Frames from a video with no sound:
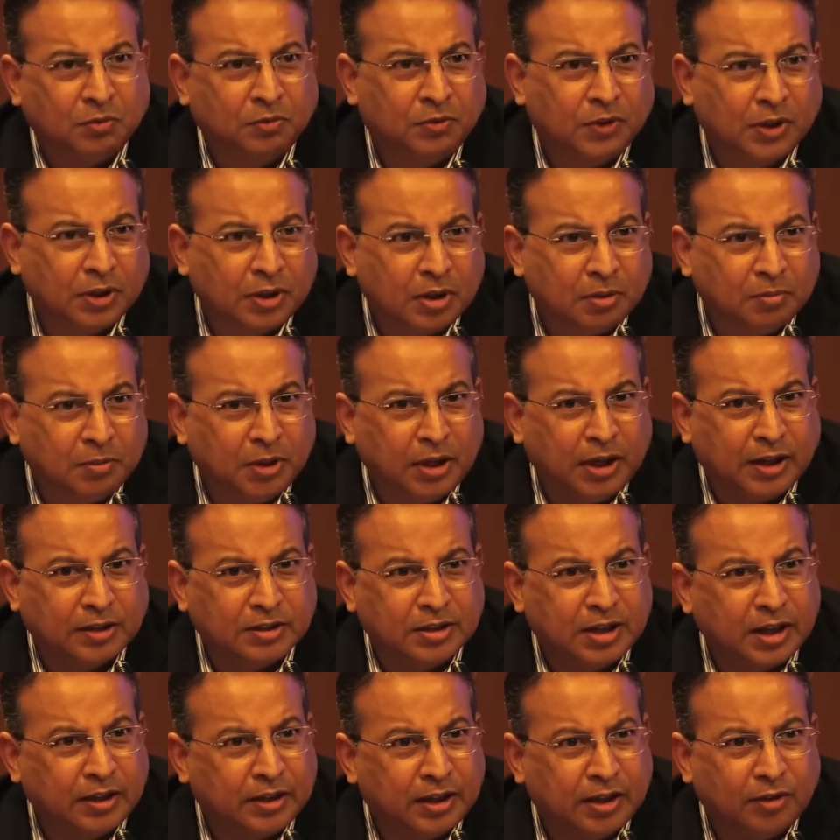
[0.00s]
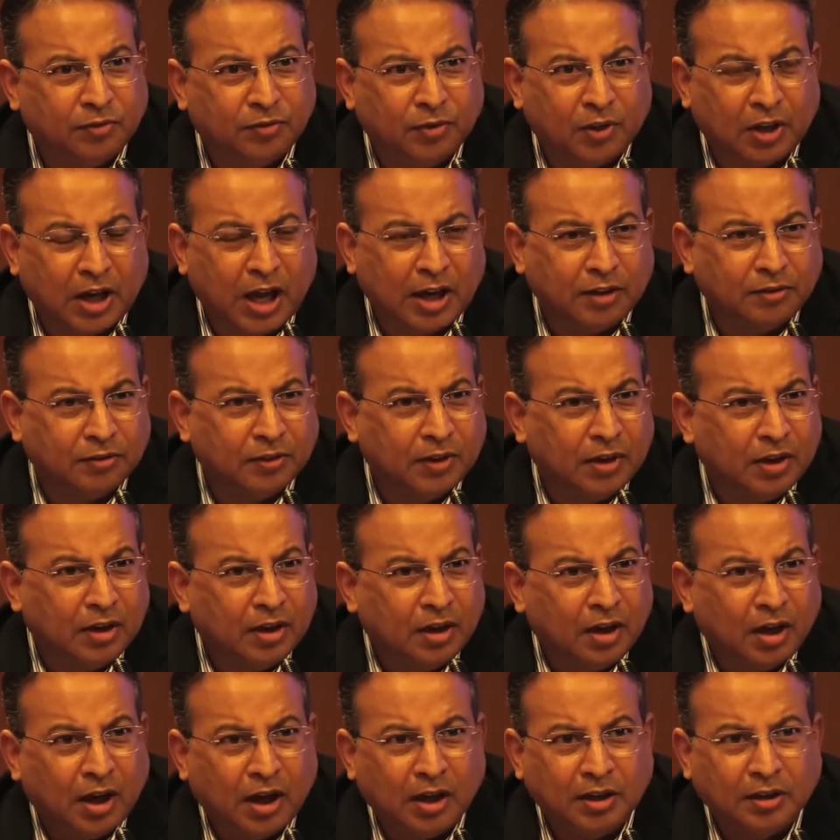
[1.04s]
further been extended for life,
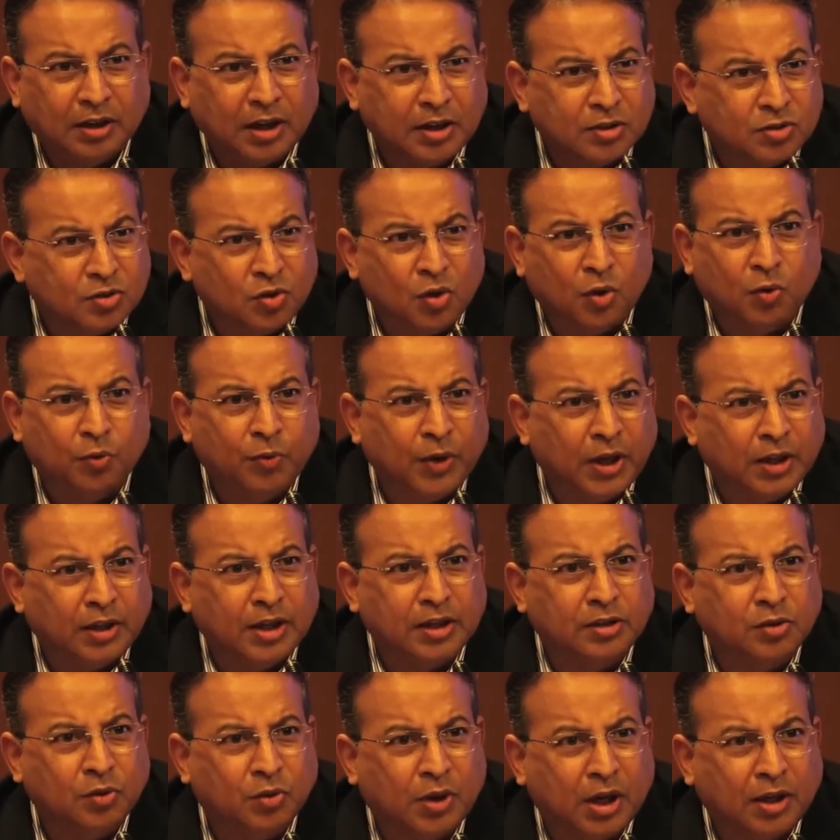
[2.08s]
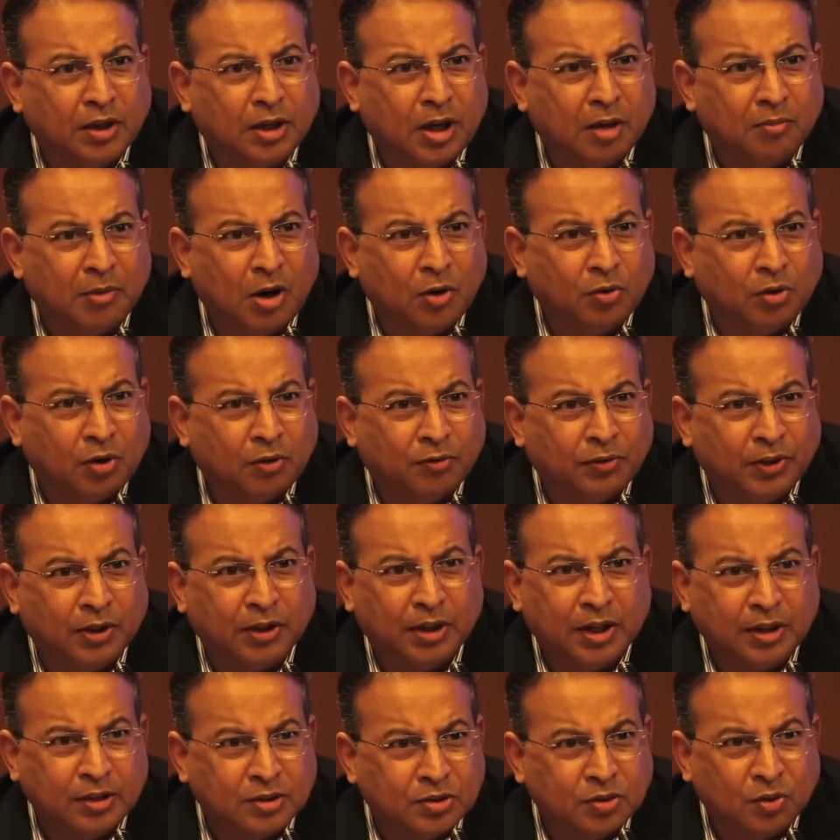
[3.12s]
and there's no way that you can come out of it.
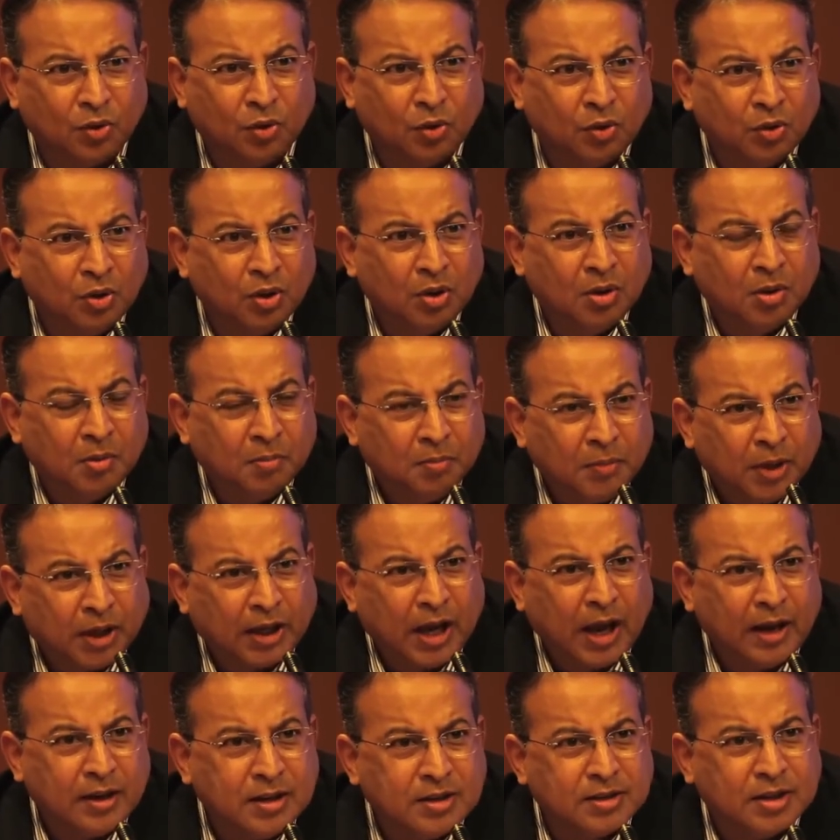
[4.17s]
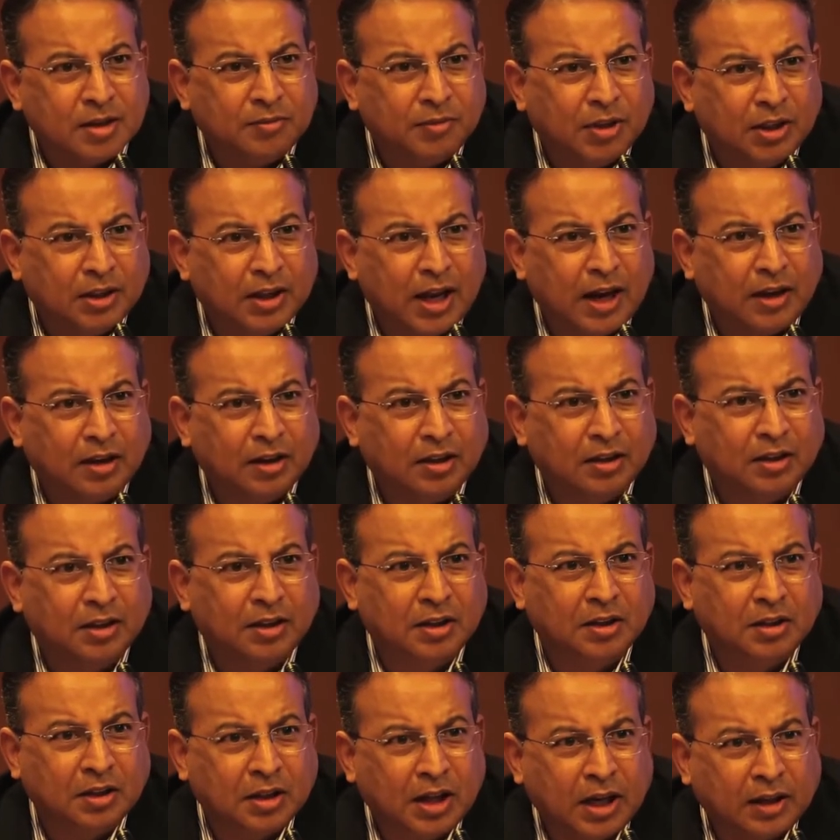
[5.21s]
There is no mechanism in
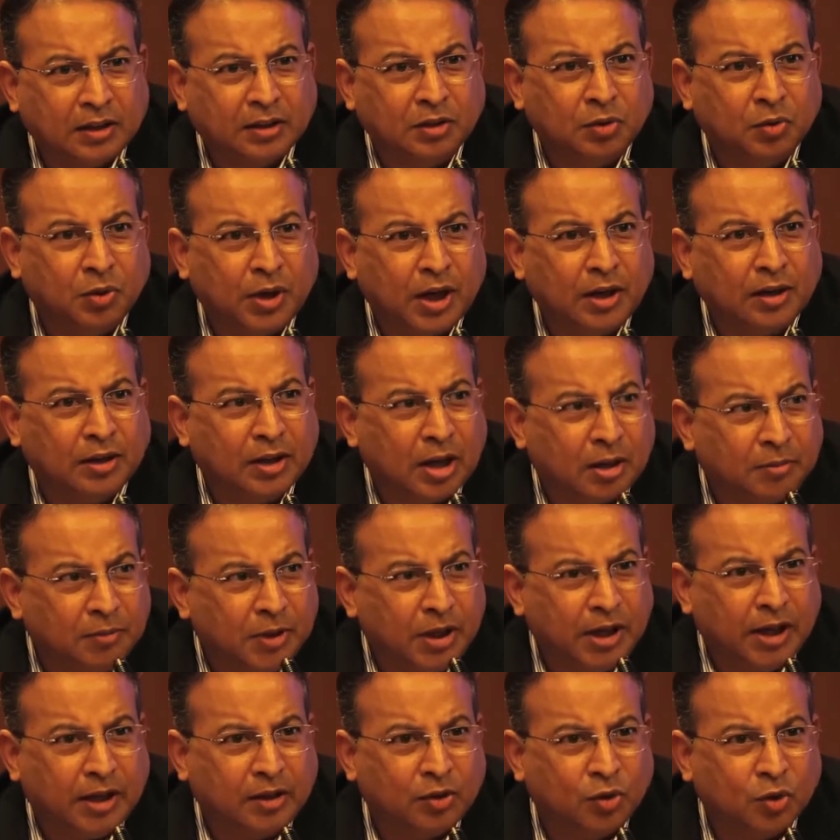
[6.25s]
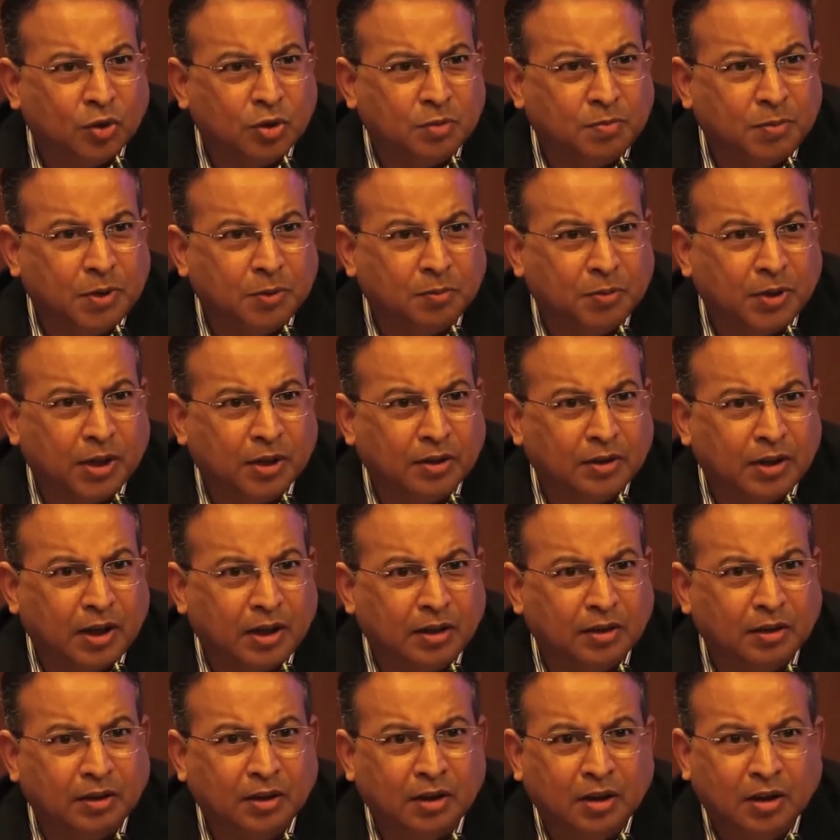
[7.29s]
that that you can terminate those PPAs.
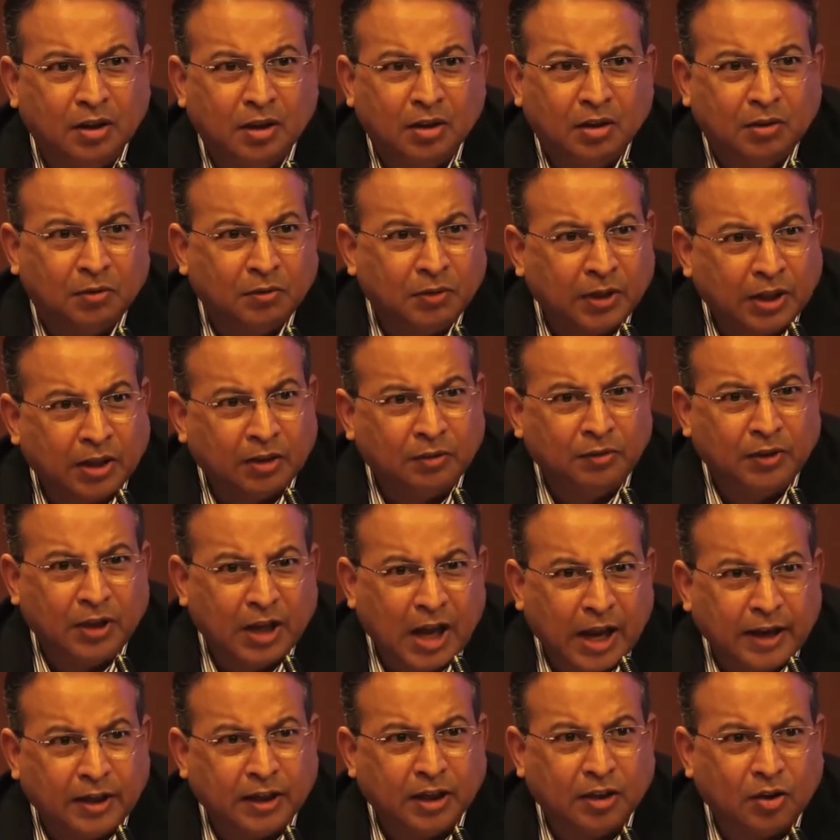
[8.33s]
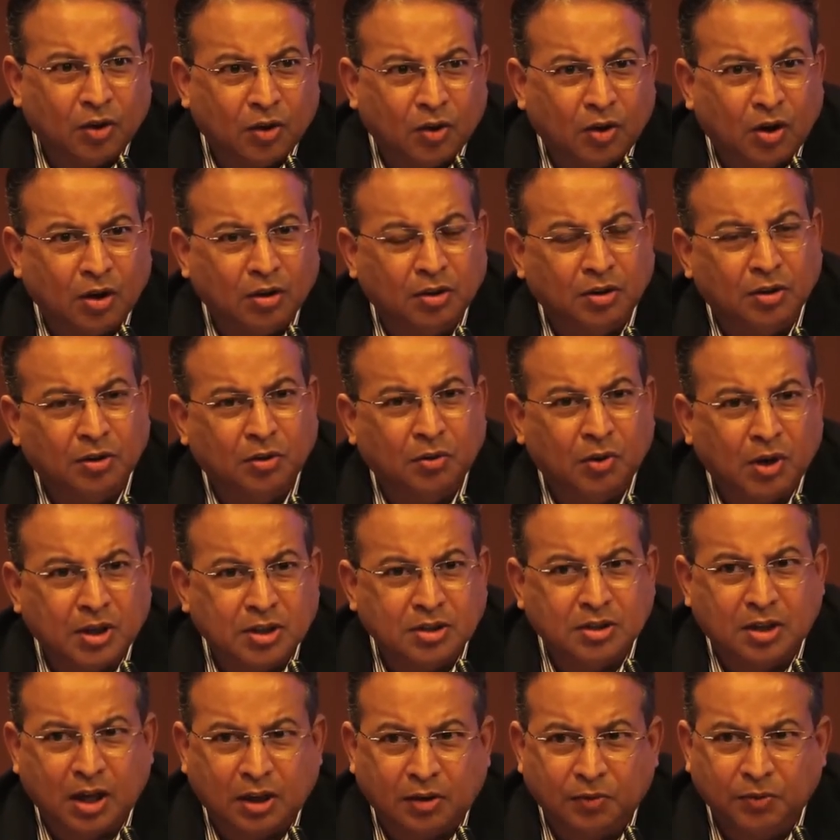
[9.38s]
And whether we like it or not, you are
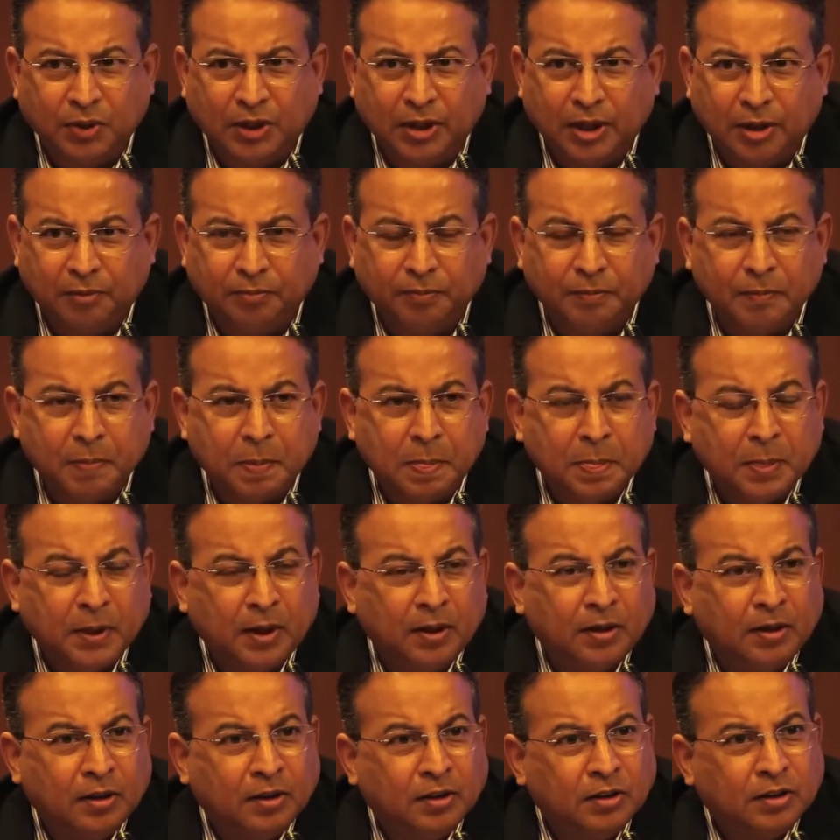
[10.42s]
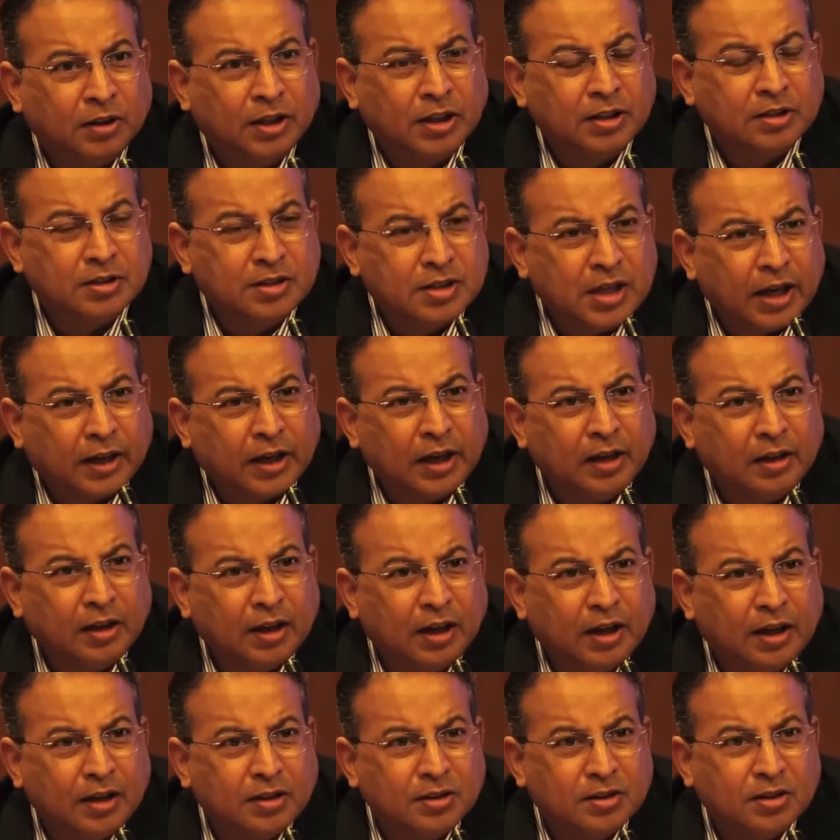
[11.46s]
stuck with them. The second
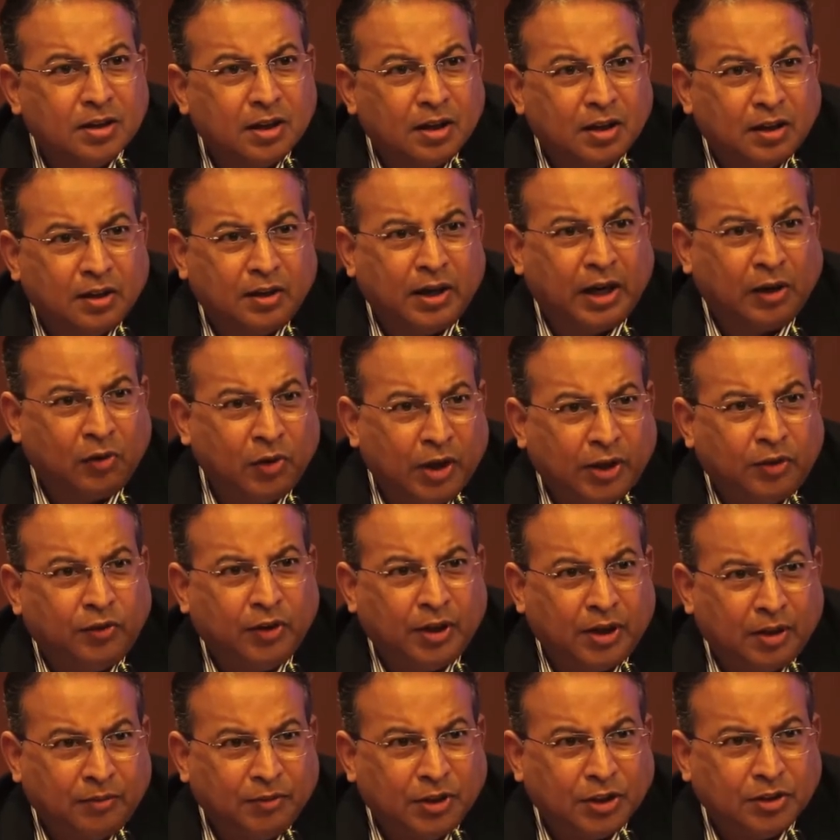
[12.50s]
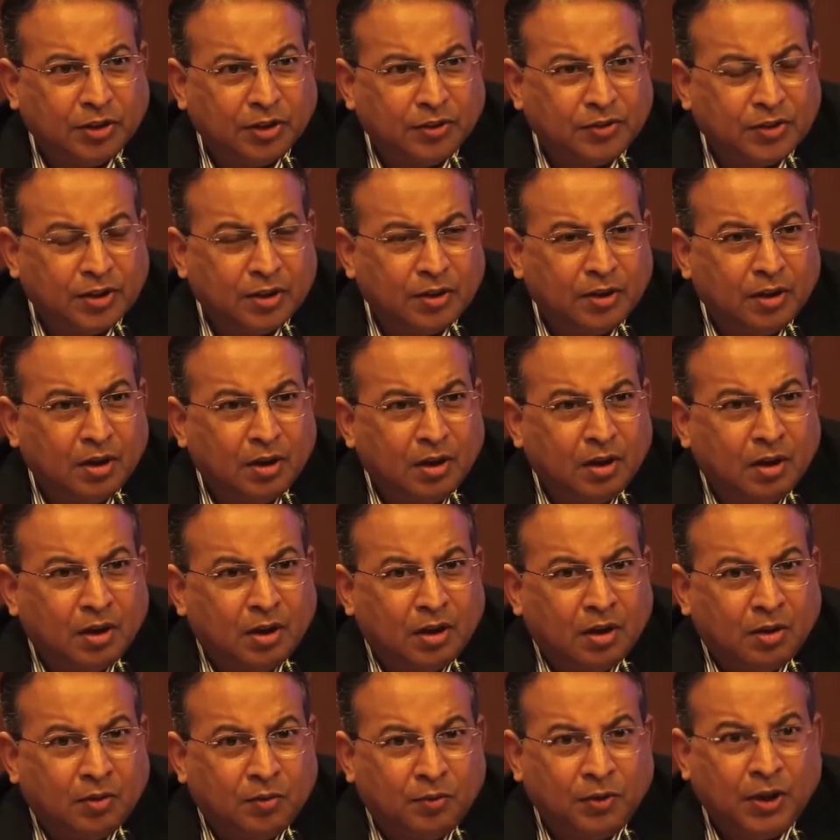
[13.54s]
is regulatory commissions.
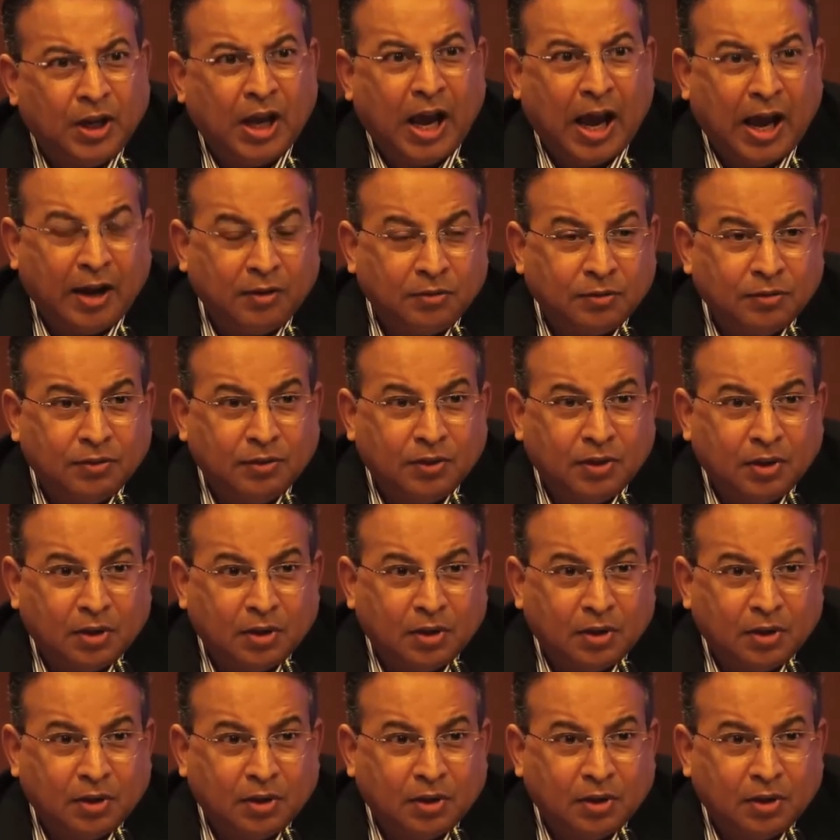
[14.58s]
We have